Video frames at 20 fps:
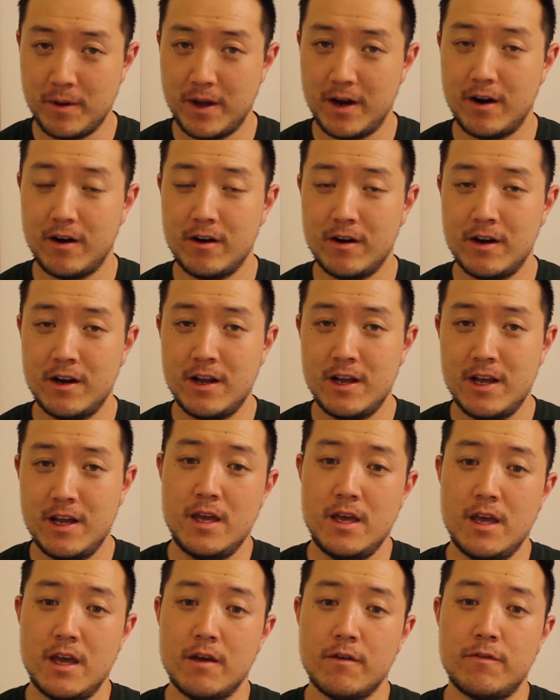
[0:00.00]
better.
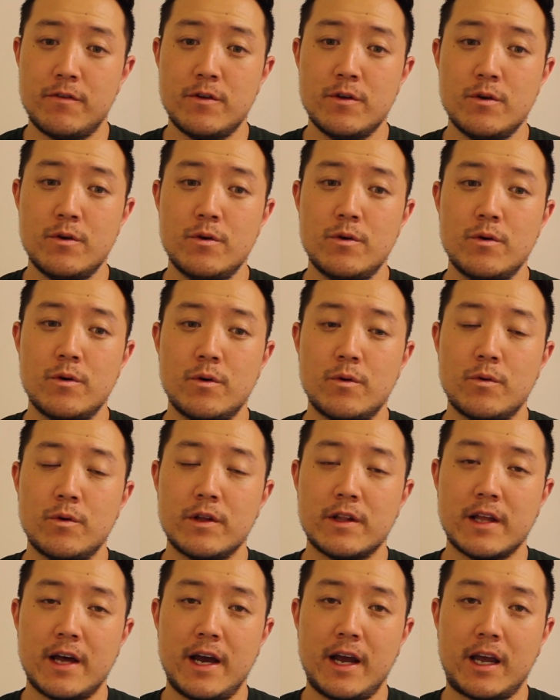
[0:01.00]
If you
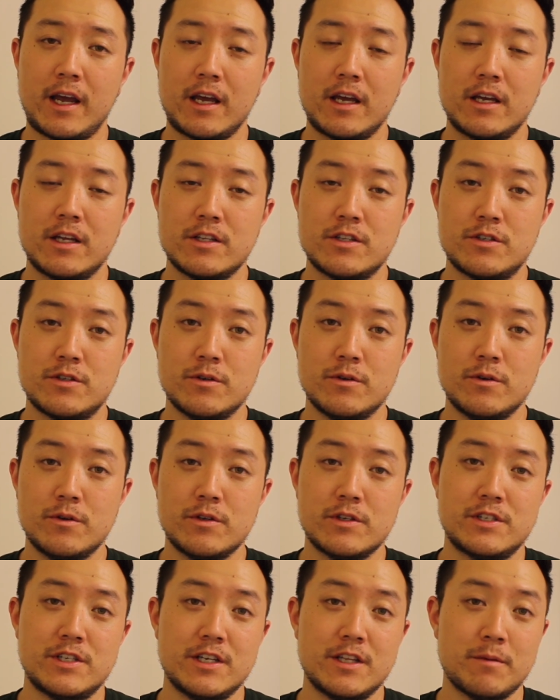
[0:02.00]
would like
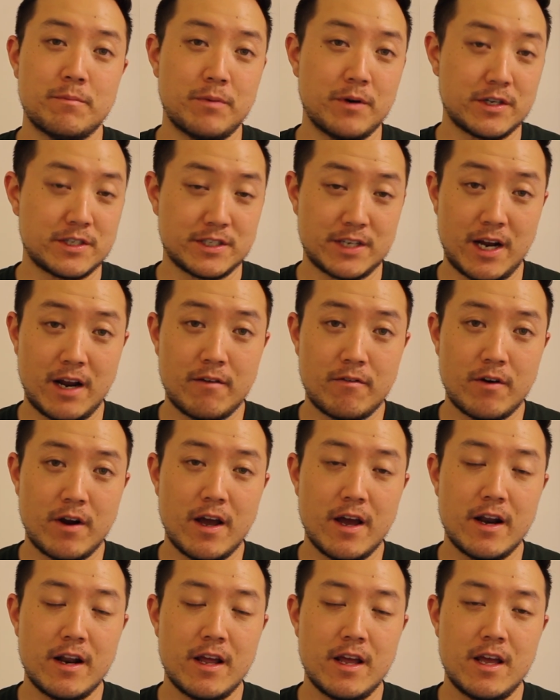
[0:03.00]
to see the books that I've
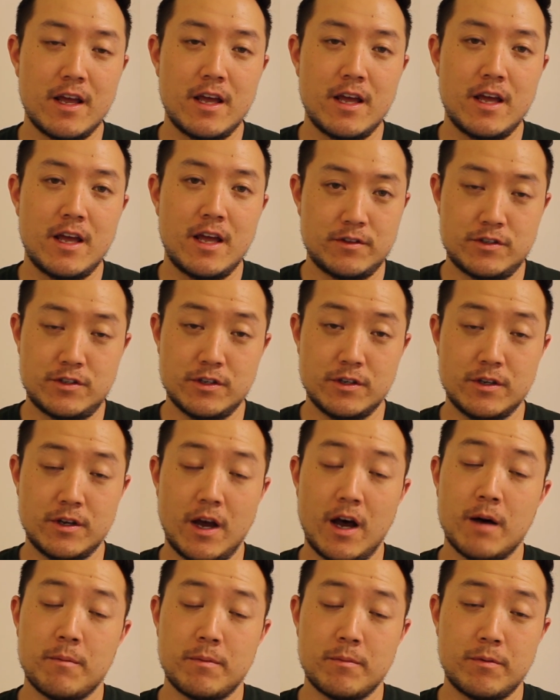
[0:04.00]
read to
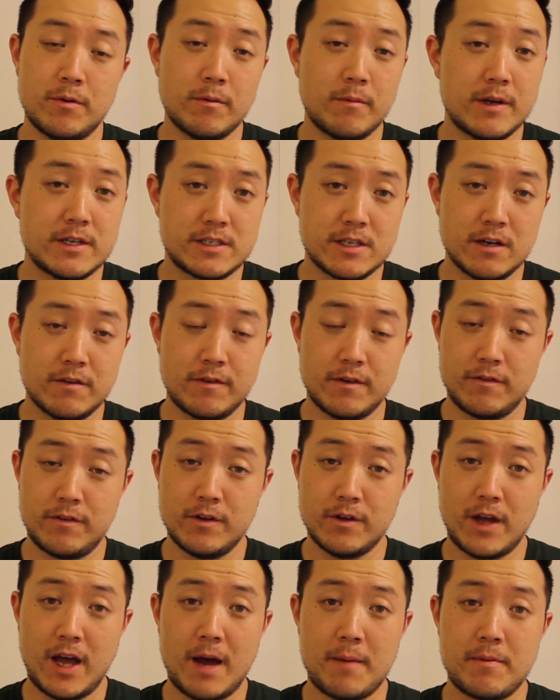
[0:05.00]
help improve myself and
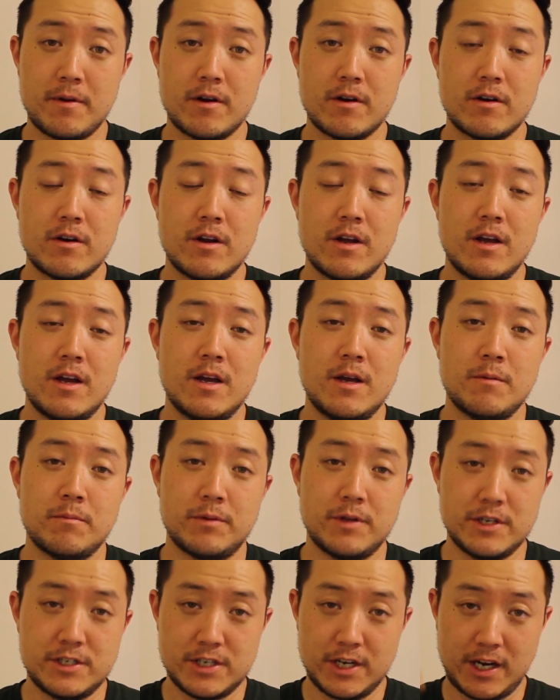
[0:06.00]
feel happier,
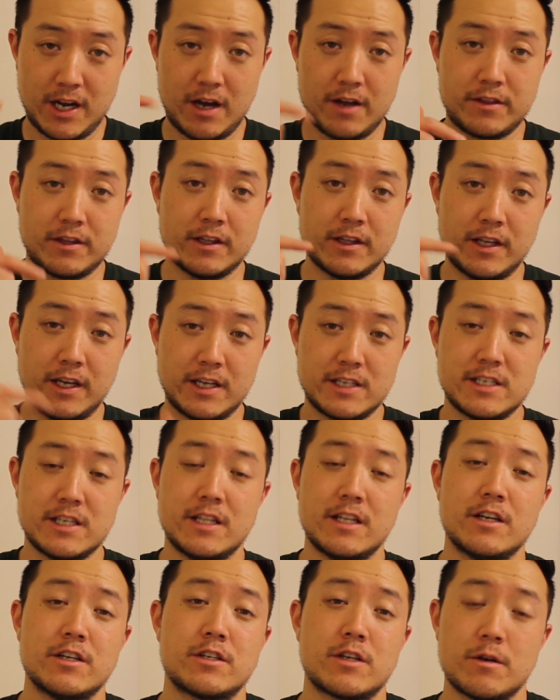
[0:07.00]
please check out the links in
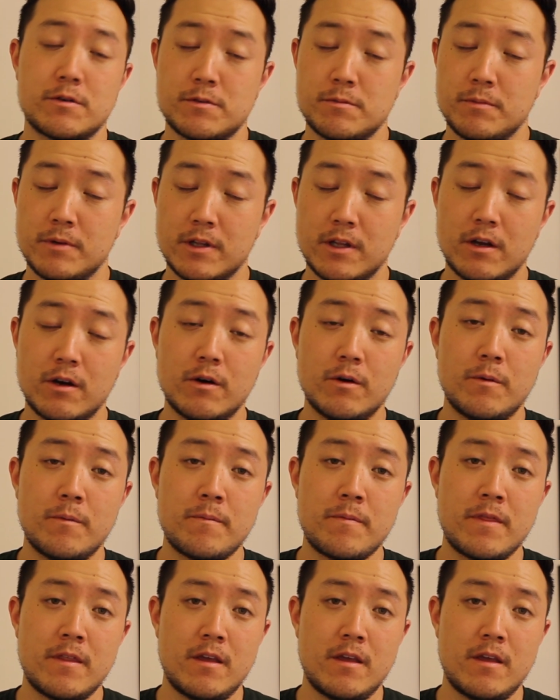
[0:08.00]
the description below.